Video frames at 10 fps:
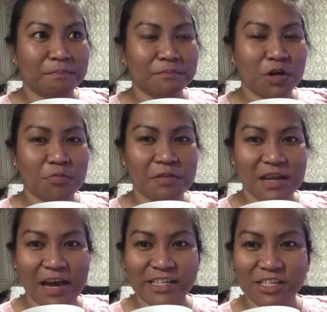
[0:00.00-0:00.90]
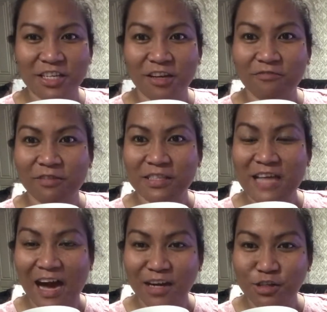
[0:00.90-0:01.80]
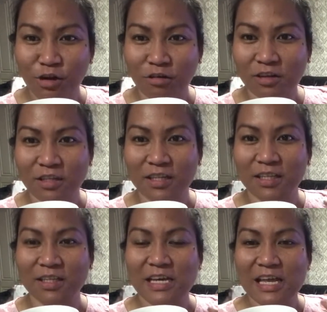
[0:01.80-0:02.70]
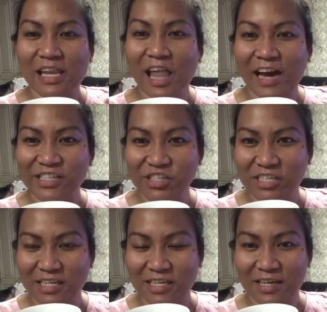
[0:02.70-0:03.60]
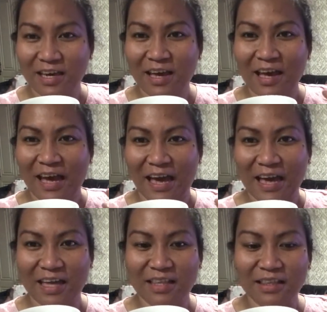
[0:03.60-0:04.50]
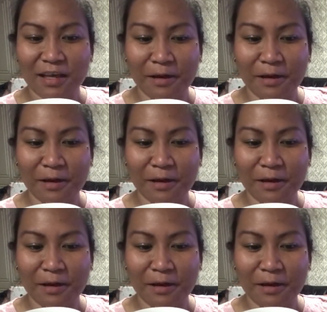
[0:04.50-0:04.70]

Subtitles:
combination of the dark chocolate, lychee, and